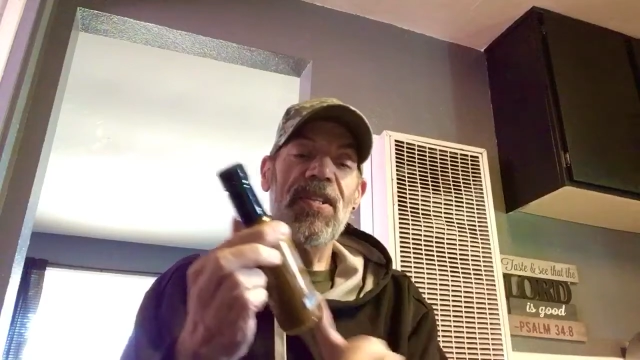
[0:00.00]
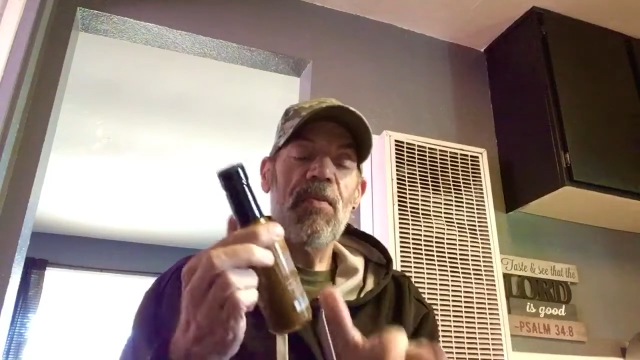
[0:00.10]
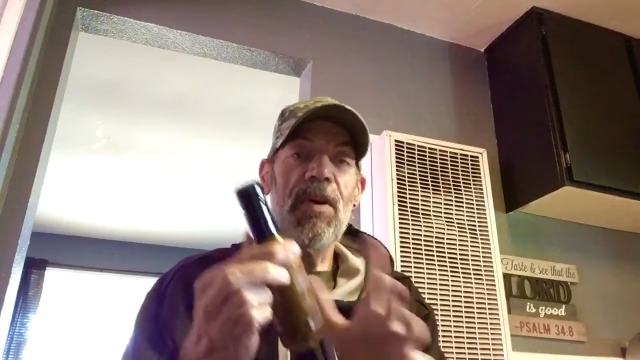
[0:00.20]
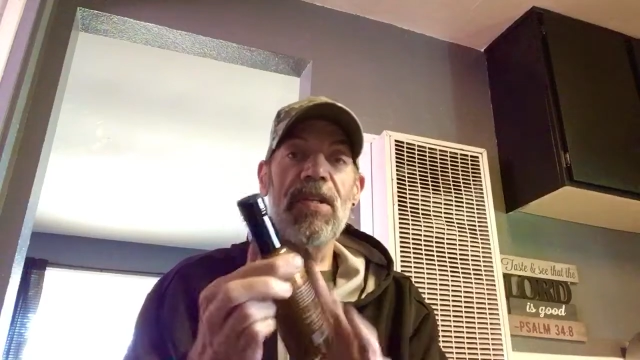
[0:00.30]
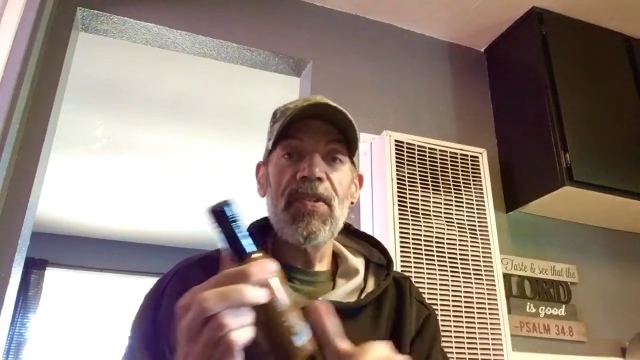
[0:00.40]
I
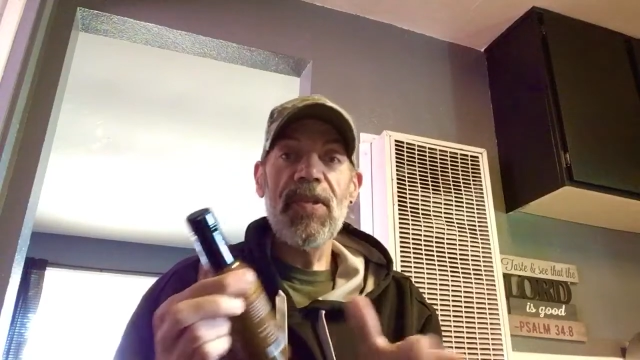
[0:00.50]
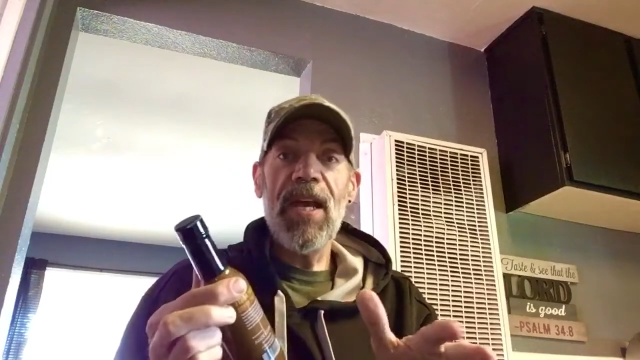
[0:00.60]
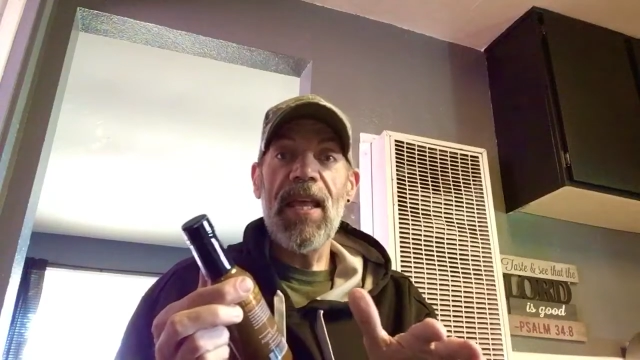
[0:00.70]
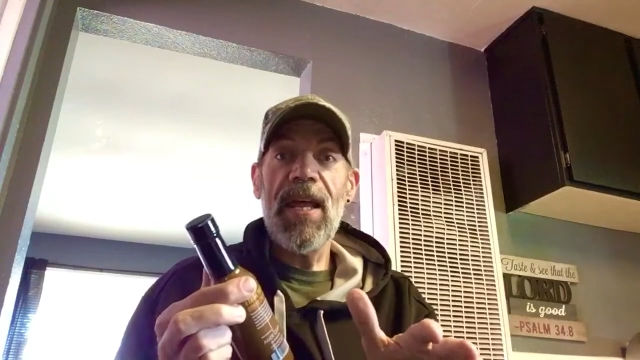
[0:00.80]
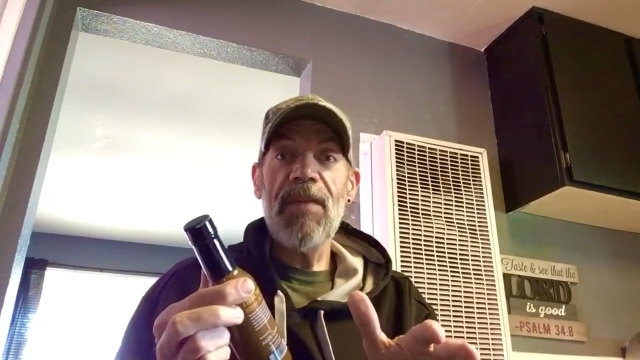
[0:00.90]
wanted to try
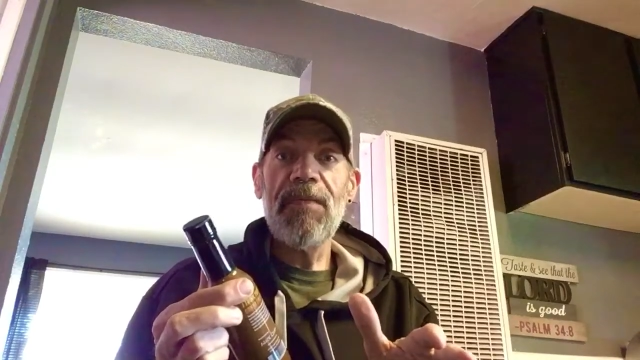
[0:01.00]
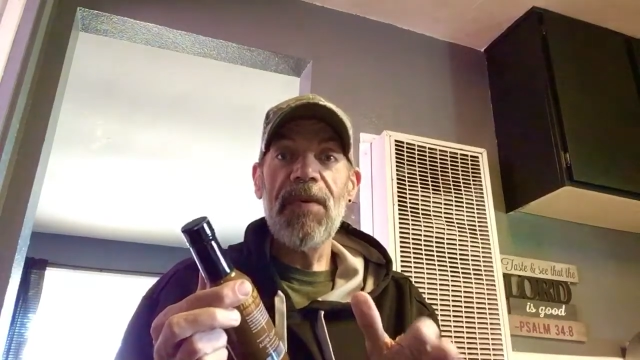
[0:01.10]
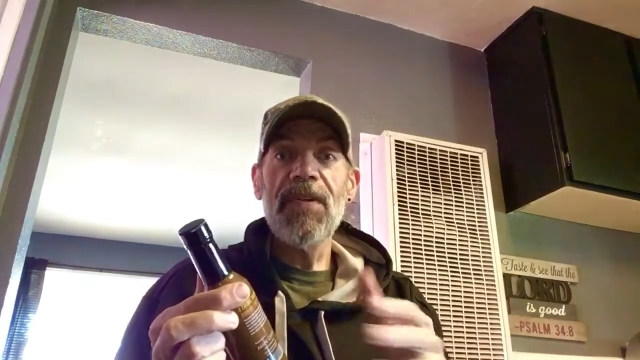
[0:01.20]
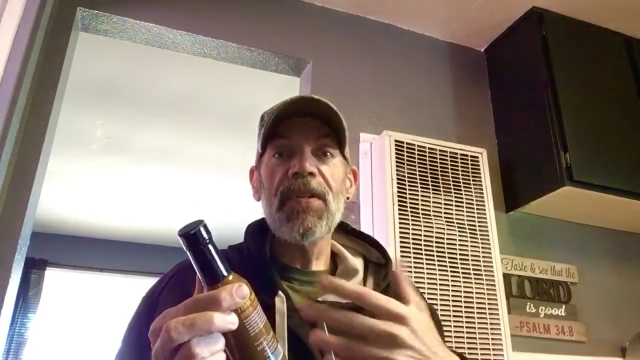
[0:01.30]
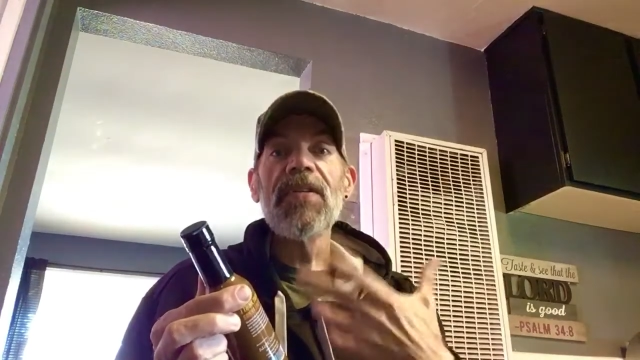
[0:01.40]
that out
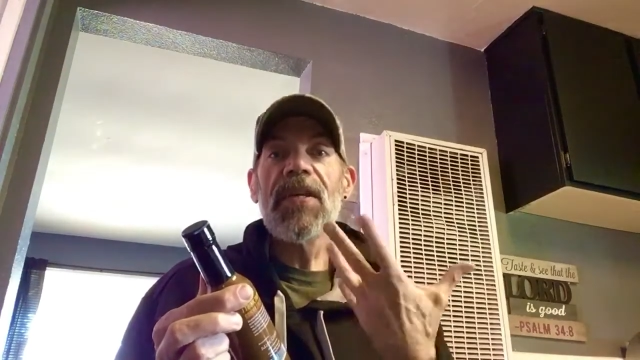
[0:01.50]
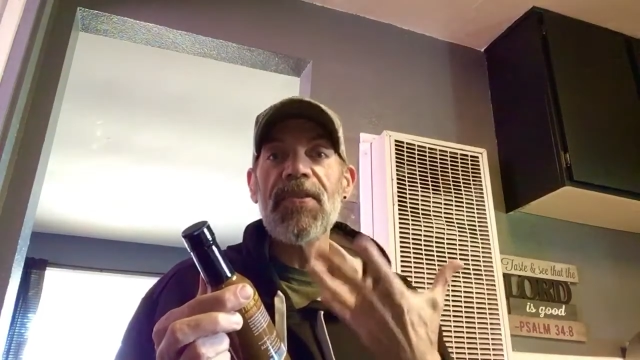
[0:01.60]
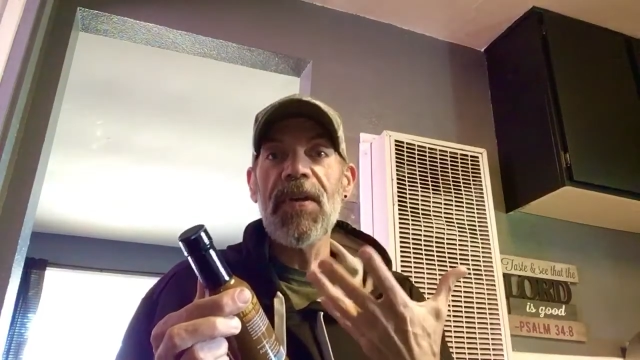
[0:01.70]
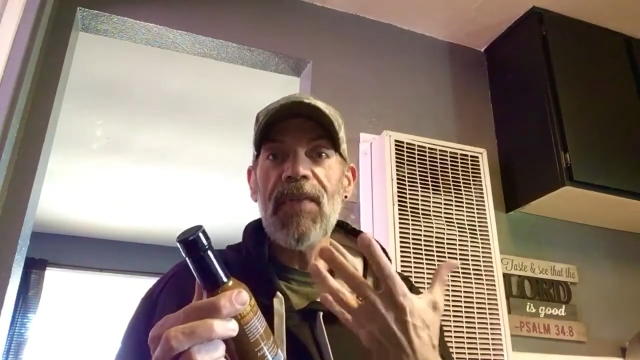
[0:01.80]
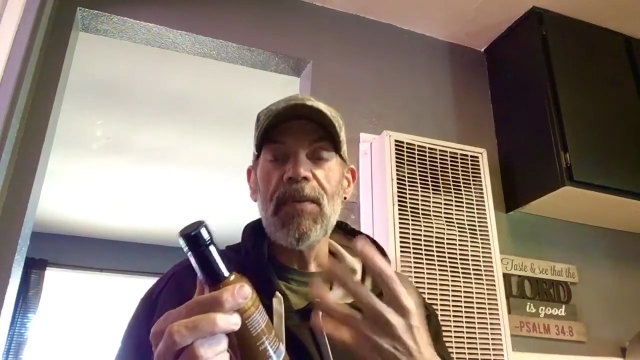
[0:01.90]
first because I
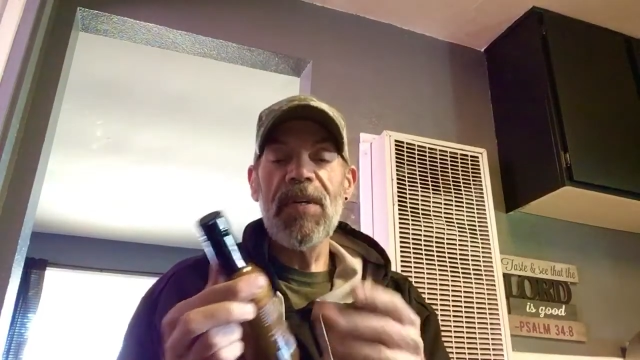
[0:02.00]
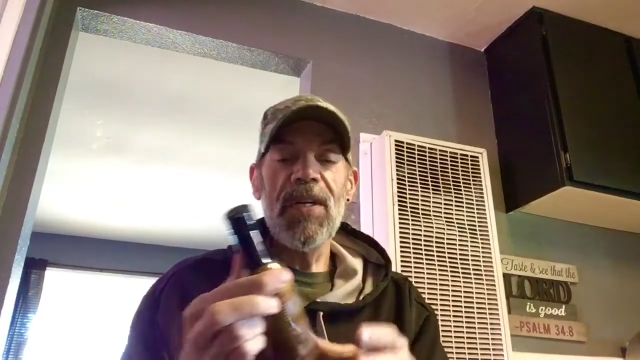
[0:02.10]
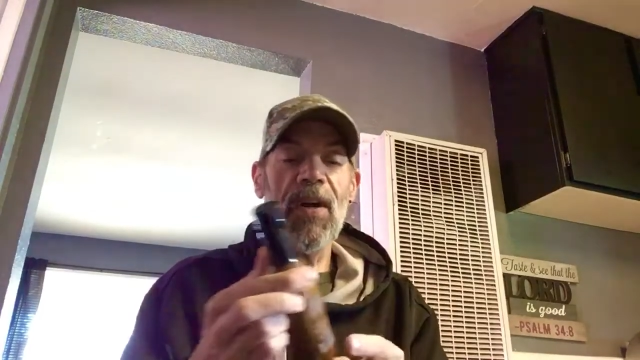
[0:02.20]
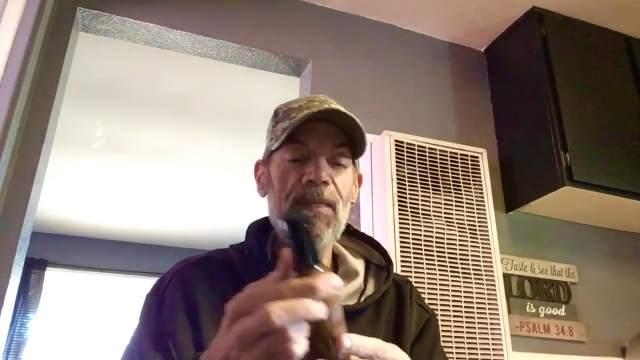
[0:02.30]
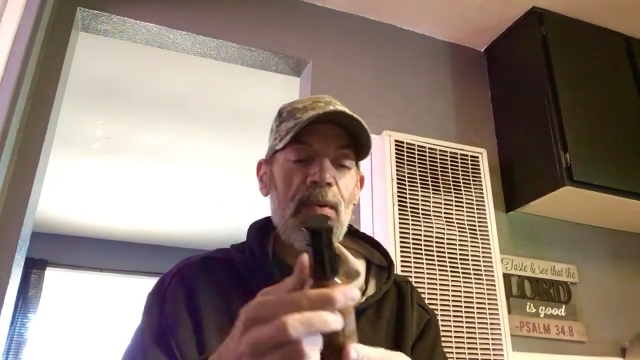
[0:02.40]
still have to be
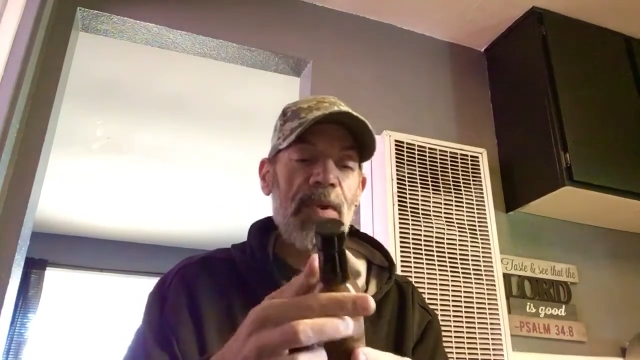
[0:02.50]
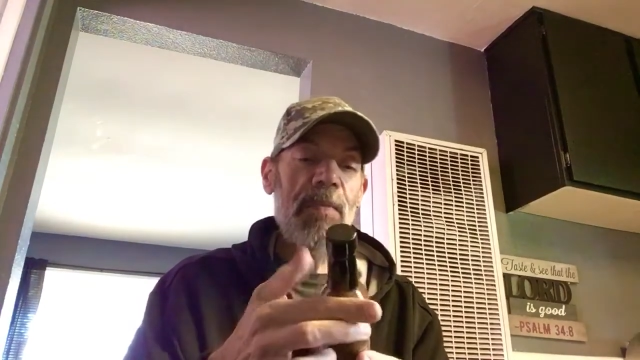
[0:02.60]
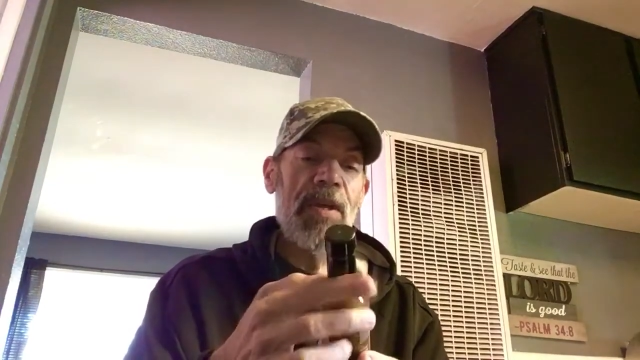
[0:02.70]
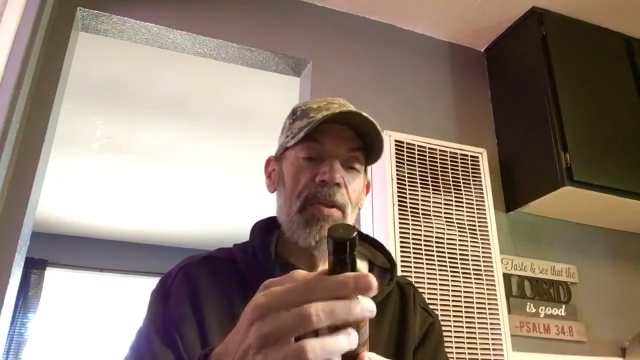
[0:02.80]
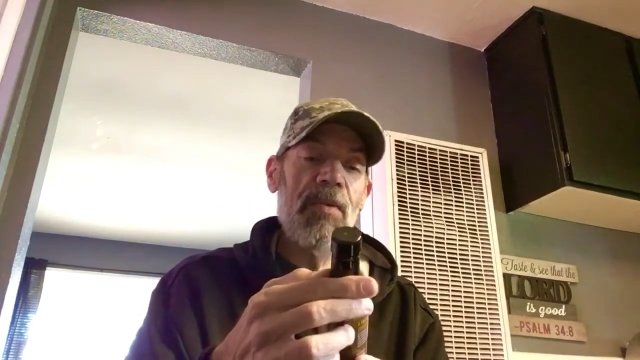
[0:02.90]
careful with
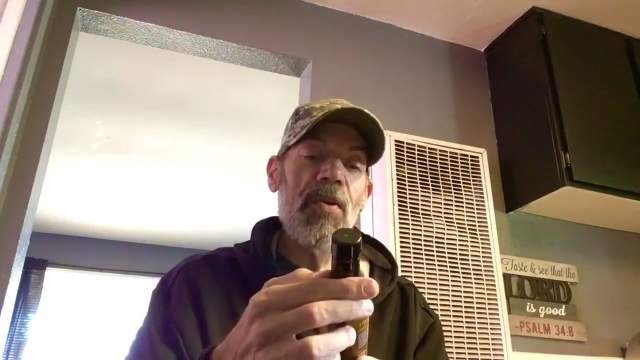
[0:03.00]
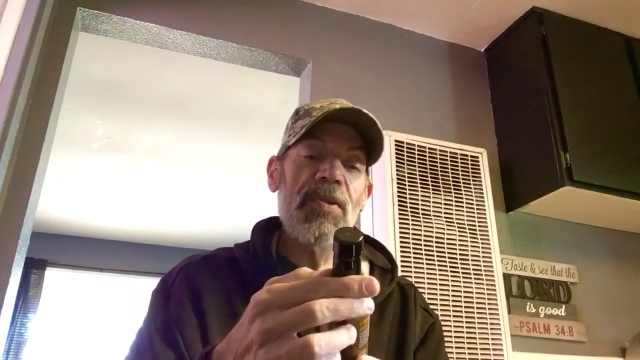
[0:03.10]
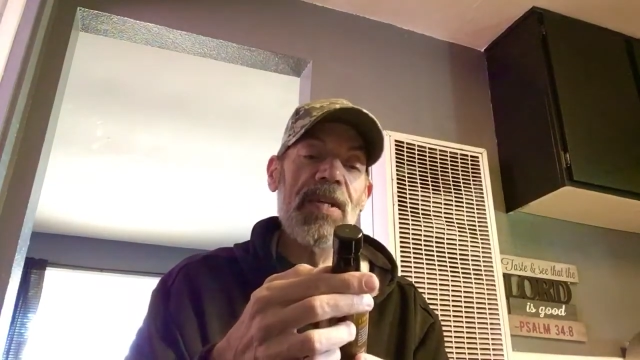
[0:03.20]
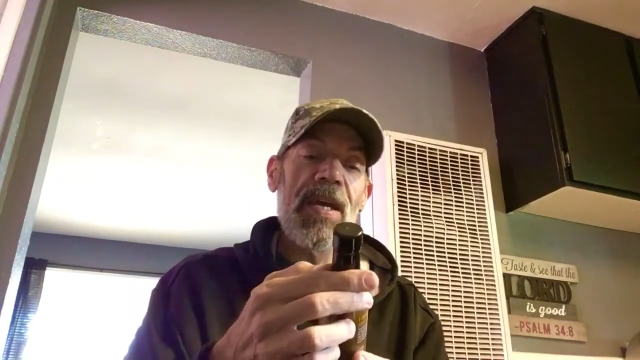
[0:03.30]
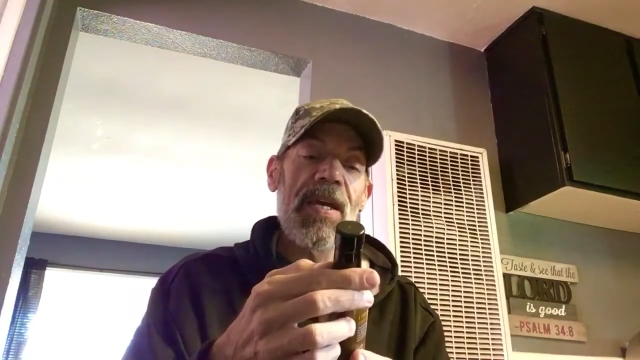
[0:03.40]
my throat.